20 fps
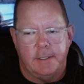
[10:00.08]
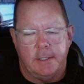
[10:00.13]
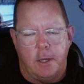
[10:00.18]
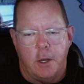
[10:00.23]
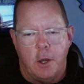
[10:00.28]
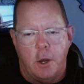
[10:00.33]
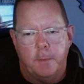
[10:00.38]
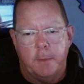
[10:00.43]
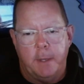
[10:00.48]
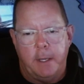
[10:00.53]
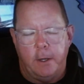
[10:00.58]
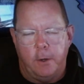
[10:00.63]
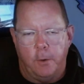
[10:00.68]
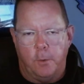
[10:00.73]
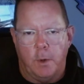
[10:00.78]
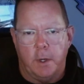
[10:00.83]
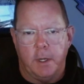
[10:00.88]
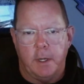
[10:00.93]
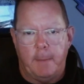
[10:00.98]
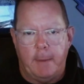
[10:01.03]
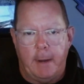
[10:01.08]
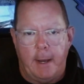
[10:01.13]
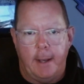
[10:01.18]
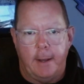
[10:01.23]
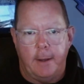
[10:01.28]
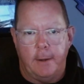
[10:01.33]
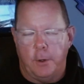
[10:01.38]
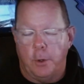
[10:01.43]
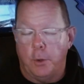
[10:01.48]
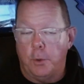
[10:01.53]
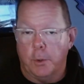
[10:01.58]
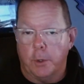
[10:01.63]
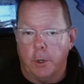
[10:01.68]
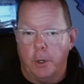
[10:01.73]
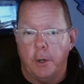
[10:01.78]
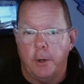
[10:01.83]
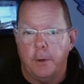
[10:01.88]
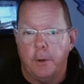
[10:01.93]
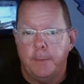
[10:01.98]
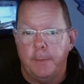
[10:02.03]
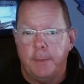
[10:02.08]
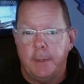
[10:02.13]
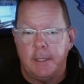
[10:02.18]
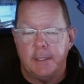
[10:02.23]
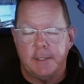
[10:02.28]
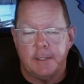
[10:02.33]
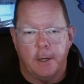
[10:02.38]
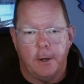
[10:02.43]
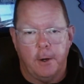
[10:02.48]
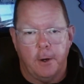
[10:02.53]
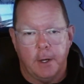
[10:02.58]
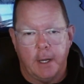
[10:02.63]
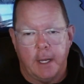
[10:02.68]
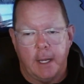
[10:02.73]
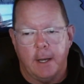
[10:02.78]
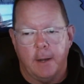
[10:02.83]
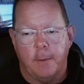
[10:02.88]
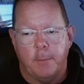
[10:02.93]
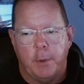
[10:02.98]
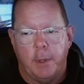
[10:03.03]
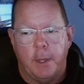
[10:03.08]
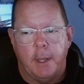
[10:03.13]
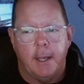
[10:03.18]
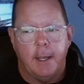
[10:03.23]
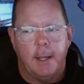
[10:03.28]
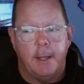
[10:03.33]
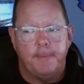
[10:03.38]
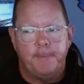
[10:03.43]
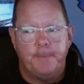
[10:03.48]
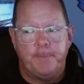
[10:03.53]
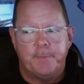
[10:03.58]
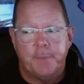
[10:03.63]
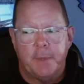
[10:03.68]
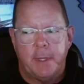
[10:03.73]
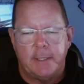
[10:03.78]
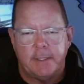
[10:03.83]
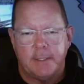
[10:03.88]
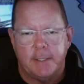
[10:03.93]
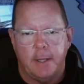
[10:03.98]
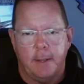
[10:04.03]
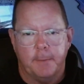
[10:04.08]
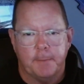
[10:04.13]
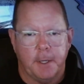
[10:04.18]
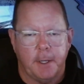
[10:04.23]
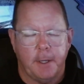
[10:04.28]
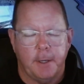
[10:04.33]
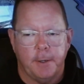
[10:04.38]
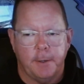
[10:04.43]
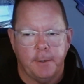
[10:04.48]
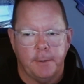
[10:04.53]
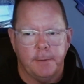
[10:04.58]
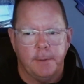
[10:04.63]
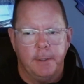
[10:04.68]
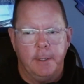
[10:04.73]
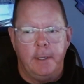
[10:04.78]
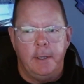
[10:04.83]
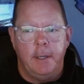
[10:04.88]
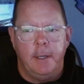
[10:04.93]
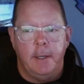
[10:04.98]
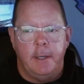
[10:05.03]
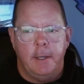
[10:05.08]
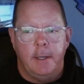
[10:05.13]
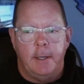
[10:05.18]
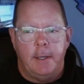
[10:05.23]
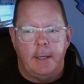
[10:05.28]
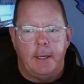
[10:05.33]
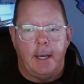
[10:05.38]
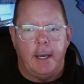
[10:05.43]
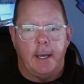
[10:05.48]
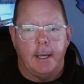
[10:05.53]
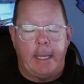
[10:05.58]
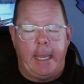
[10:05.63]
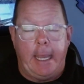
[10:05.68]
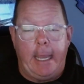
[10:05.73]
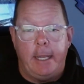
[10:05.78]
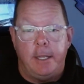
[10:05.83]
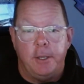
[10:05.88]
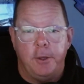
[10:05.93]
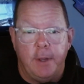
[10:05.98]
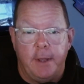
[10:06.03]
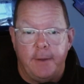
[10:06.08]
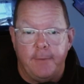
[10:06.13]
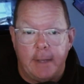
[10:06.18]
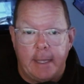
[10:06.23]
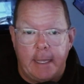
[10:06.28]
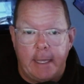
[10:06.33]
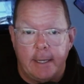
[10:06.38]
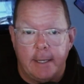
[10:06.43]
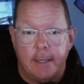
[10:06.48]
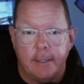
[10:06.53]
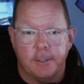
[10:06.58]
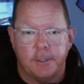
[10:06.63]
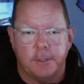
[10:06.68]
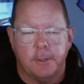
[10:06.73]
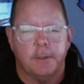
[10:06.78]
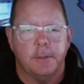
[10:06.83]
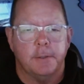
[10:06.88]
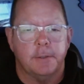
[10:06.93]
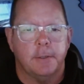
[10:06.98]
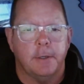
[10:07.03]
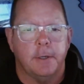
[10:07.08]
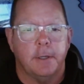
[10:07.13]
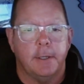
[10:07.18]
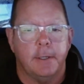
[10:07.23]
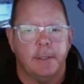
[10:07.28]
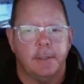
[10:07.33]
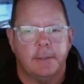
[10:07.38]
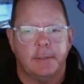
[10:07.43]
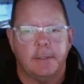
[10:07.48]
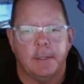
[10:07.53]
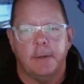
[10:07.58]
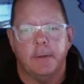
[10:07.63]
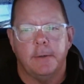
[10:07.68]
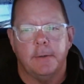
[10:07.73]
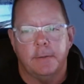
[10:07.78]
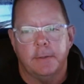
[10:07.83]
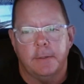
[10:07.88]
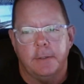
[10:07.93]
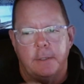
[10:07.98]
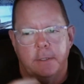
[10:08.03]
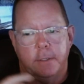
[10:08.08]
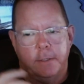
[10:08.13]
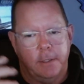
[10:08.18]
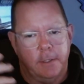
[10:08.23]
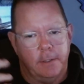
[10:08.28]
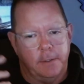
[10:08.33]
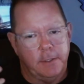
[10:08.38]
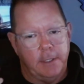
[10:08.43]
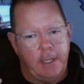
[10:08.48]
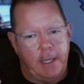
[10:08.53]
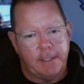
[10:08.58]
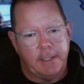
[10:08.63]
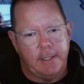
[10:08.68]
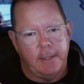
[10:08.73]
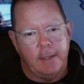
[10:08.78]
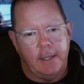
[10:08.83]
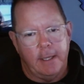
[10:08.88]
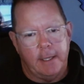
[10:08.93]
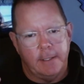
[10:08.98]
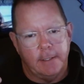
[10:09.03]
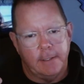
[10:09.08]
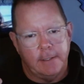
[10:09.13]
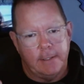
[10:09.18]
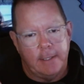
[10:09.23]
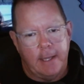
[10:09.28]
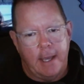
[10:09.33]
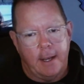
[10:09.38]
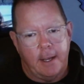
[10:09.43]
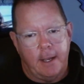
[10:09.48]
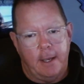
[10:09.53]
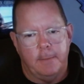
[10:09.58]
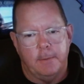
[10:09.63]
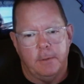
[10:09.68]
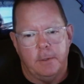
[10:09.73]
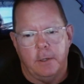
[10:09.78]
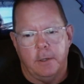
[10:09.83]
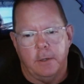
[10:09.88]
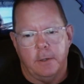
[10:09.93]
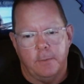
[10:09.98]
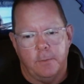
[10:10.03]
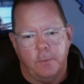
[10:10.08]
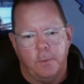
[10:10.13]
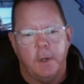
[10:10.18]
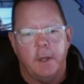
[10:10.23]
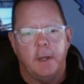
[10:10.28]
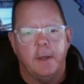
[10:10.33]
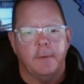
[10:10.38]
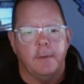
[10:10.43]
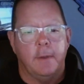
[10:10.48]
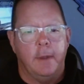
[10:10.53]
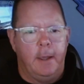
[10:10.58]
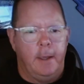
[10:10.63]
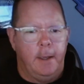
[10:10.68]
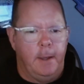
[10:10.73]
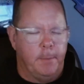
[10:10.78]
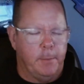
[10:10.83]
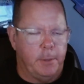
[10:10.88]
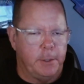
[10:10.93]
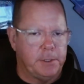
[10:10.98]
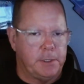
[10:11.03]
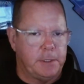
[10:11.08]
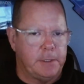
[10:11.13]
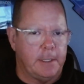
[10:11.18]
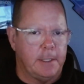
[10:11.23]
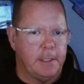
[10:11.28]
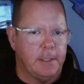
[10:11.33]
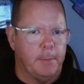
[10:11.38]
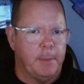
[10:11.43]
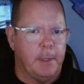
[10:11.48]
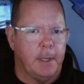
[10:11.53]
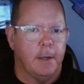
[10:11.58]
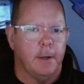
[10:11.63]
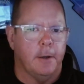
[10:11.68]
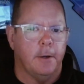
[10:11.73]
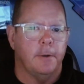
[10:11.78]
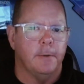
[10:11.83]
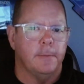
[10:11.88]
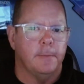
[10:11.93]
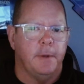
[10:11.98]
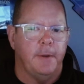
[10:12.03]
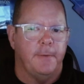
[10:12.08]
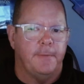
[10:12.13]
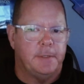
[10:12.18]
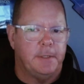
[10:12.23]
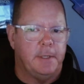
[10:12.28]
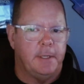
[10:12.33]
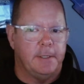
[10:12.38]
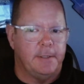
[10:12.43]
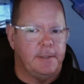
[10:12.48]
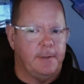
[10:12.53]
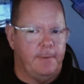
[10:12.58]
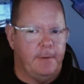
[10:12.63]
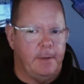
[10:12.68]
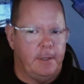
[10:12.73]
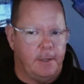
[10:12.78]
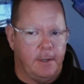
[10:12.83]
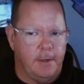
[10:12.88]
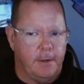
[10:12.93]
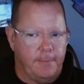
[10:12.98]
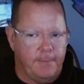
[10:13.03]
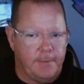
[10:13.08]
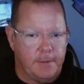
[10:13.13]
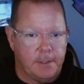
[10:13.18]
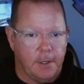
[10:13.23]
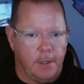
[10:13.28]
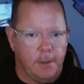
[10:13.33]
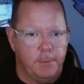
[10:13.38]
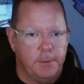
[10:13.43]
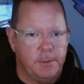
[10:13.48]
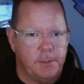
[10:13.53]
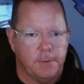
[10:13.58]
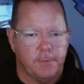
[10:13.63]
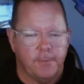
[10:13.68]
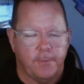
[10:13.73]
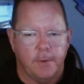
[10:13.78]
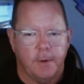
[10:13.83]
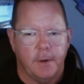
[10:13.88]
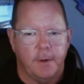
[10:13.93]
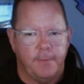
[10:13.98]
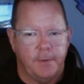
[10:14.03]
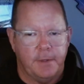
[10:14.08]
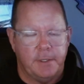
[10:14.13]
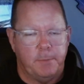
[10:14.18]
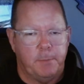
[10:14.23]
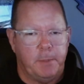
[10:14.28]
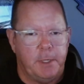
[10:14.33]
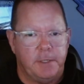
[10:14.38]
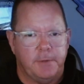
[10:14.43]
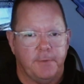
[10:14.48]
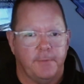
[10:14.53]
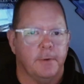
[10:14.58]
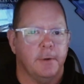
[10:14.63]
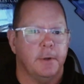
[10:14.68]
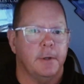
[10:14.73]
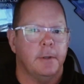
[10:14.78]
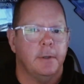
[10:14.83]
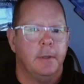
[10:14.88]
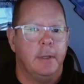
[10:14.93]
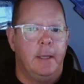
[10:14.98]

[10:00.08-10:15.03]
the home that you're wanting to buy an older home? Is it hurricane compliant? Is it up to code? Can you even get insurance on it? So there's lots of things that come along with purchasing a big home. If it's if it's oceanfront, if it's beachfront,